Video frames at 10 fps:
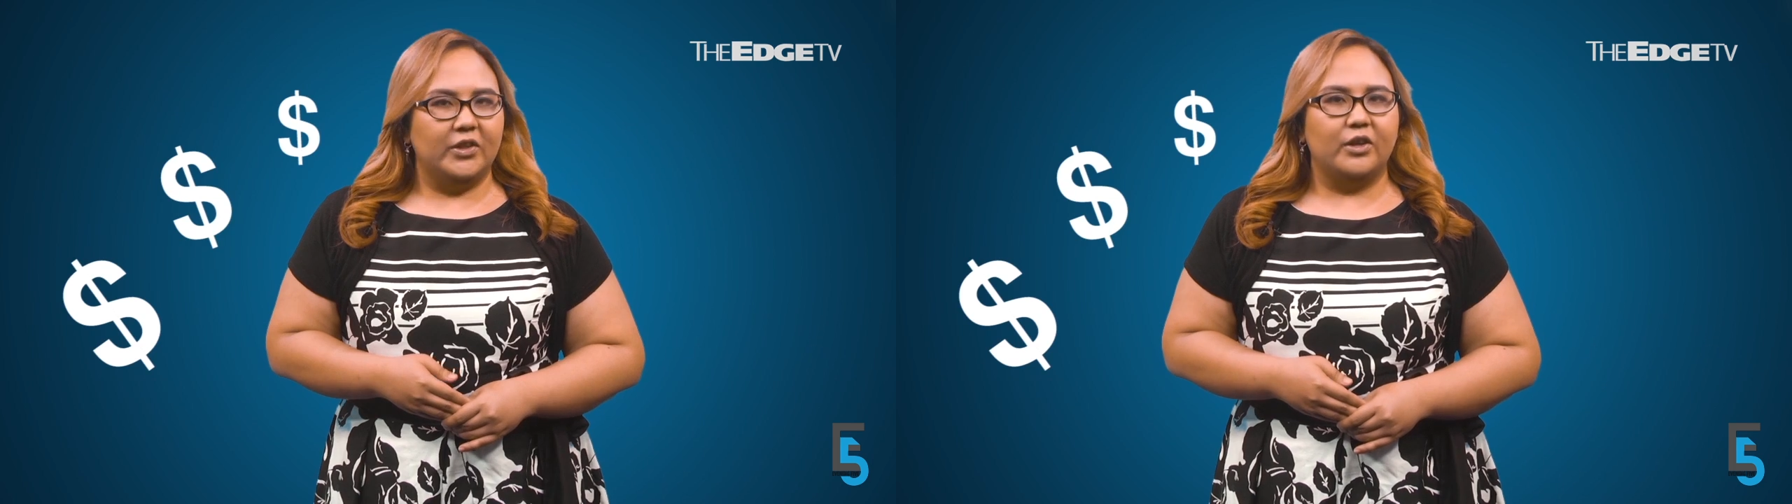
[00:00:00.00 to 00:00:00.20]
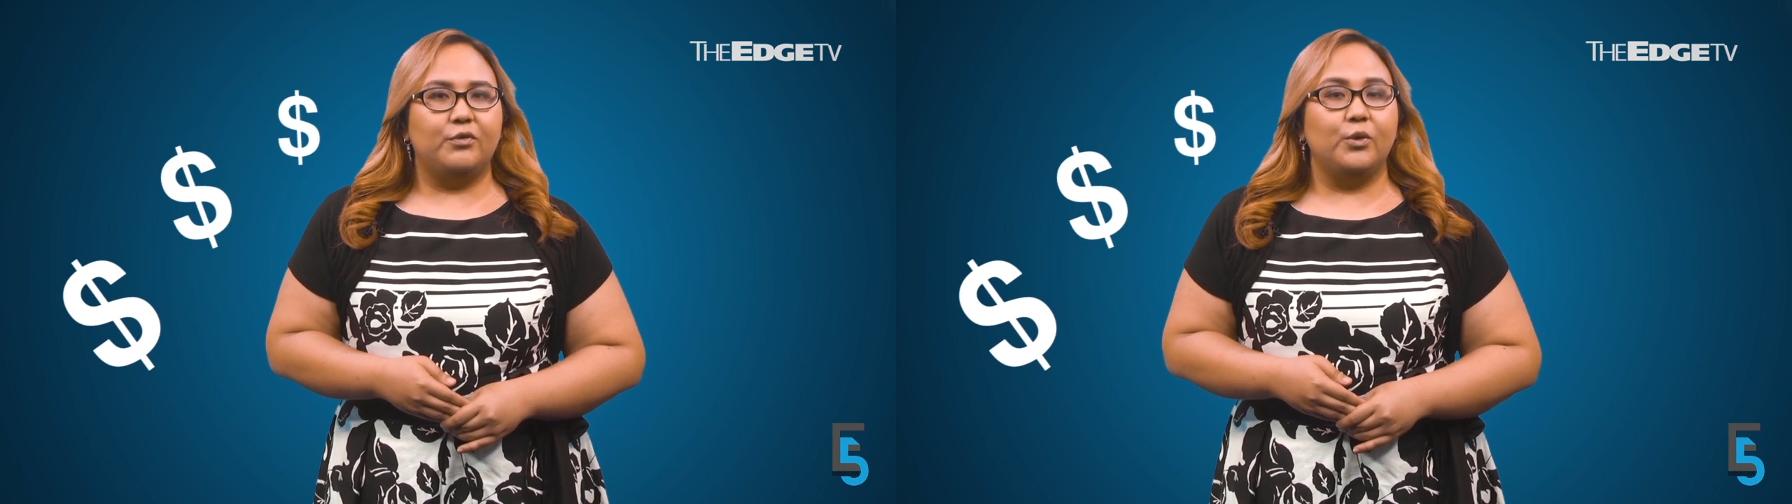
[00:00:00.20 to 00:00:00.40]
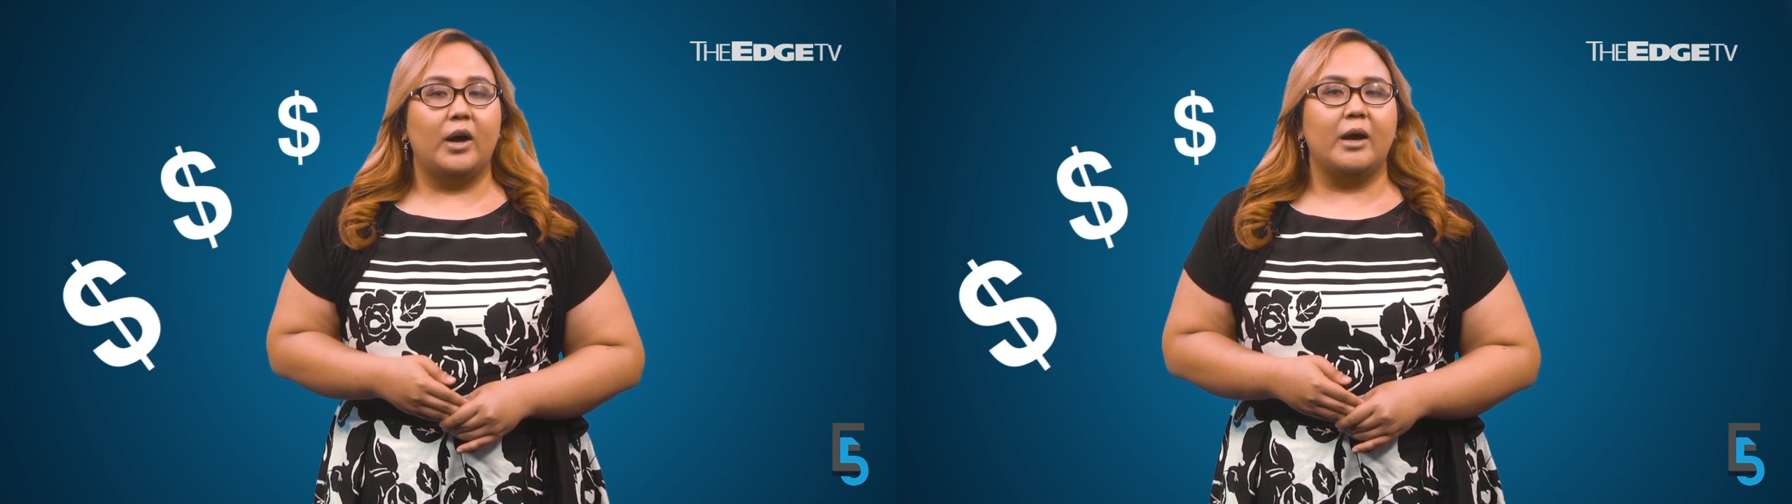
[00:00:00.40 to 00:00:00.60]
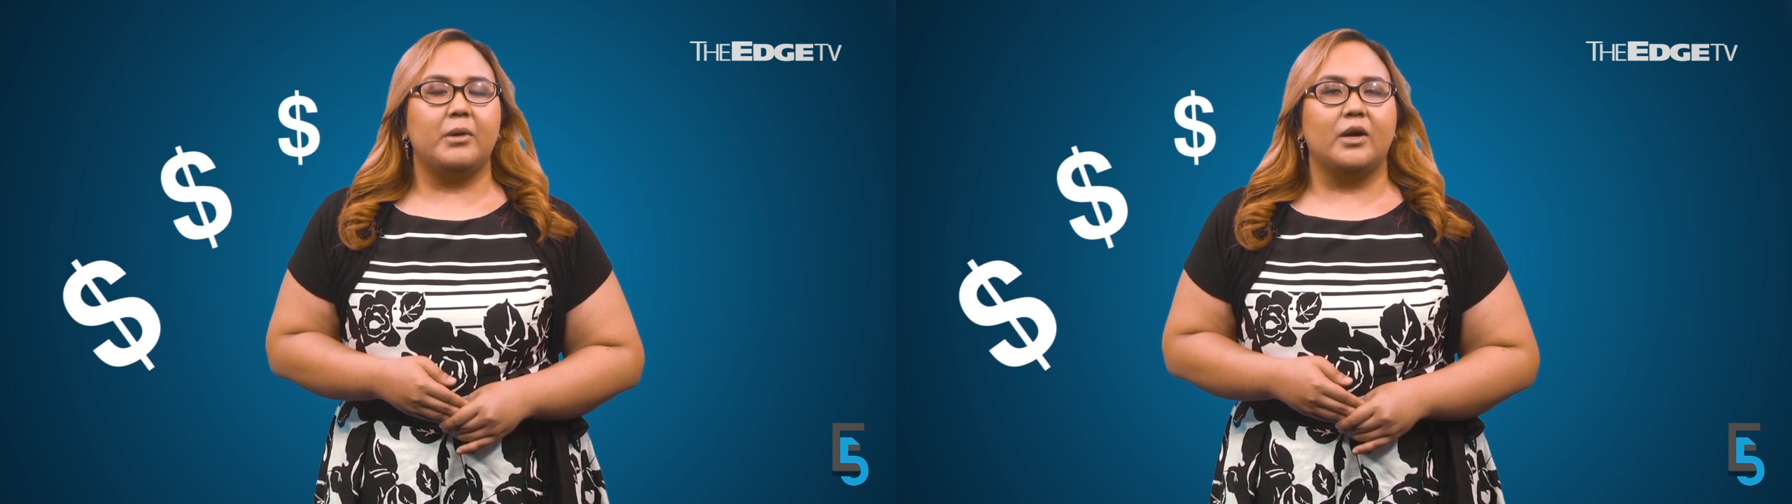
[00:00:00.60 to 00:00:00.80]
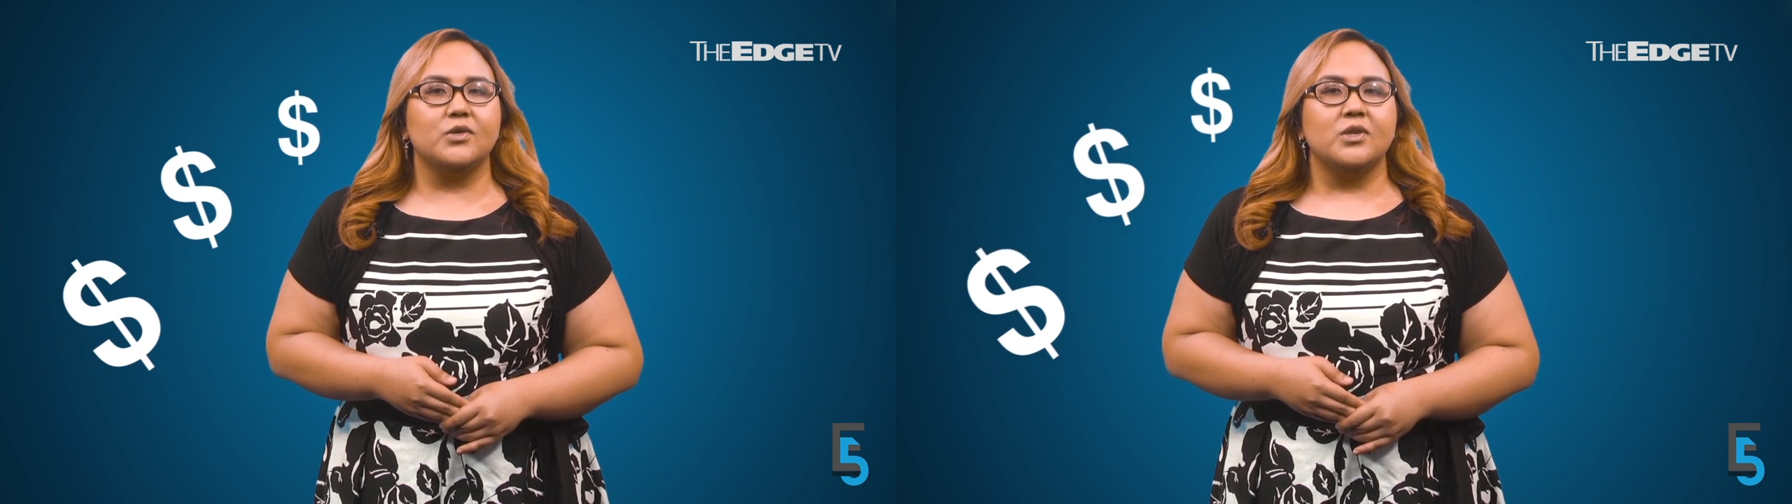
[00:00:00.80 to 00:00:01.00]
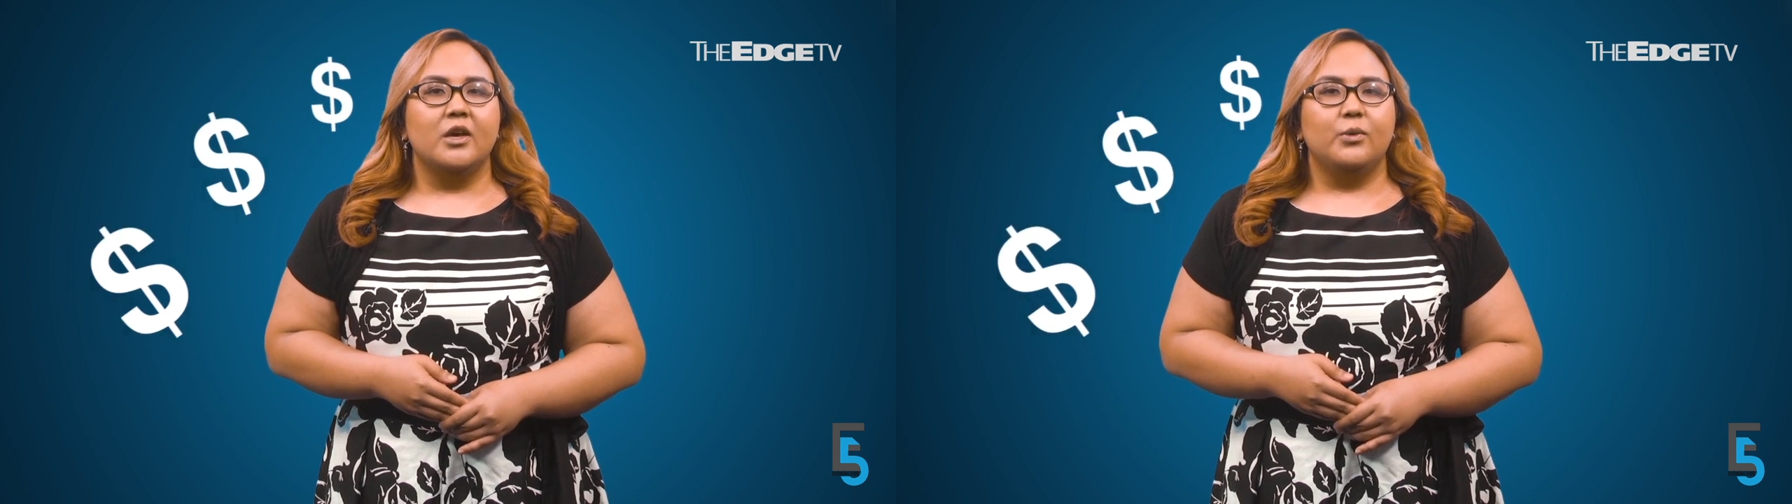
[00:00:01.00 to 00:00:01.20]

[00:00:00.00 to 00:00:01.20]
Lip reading: than a few eyebrows,